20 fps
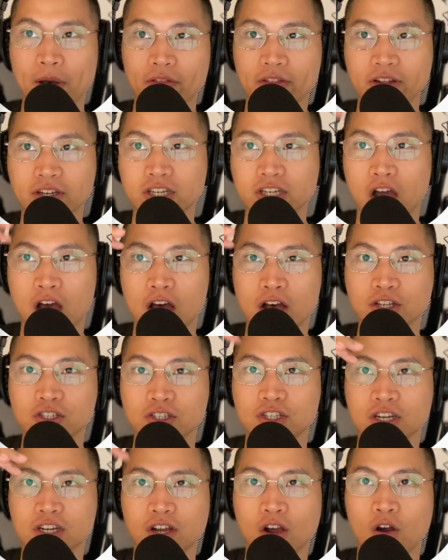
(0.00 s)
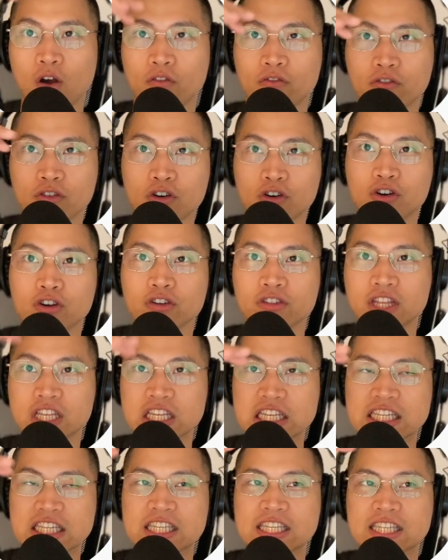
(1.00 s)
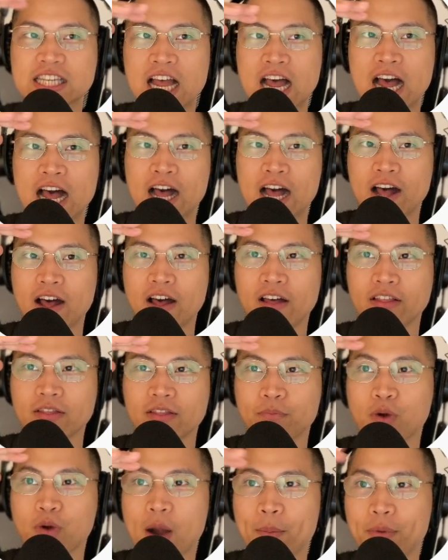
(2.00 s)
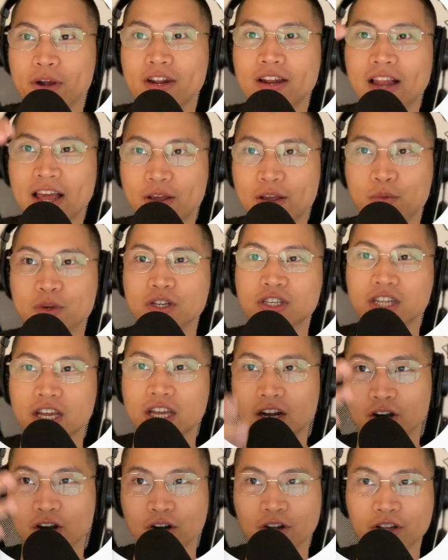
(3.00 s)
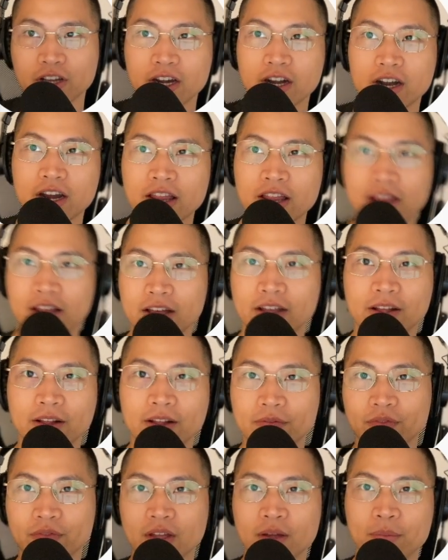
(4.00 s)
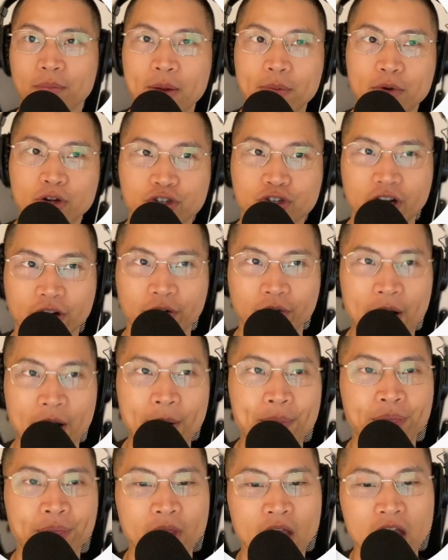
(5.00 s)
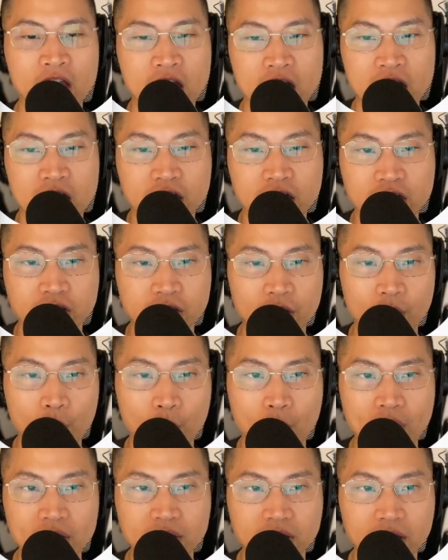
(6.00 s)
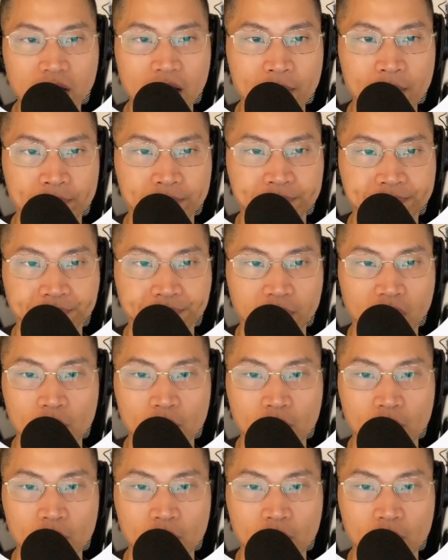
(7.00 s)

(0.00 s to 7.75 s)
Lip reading: DOST, cover this property, like we said earlier in the memory trick, right? So once again, hope you